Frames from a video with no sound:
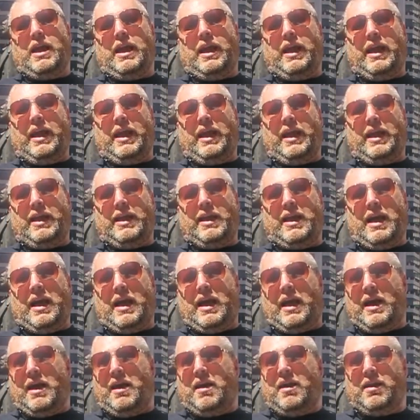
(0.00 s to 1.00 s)
and
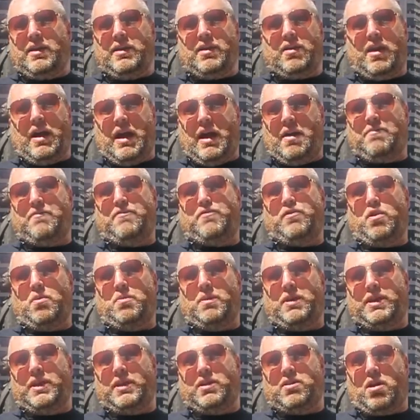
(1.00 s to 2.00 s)
uh, you know I'm
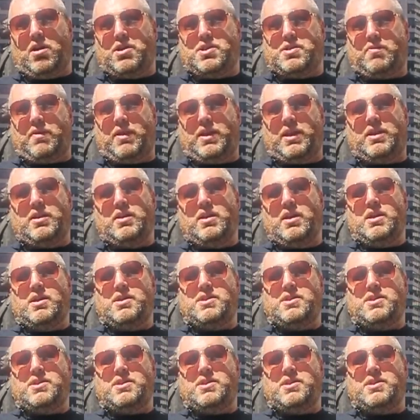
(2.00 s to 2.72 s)
formerly incarcerated,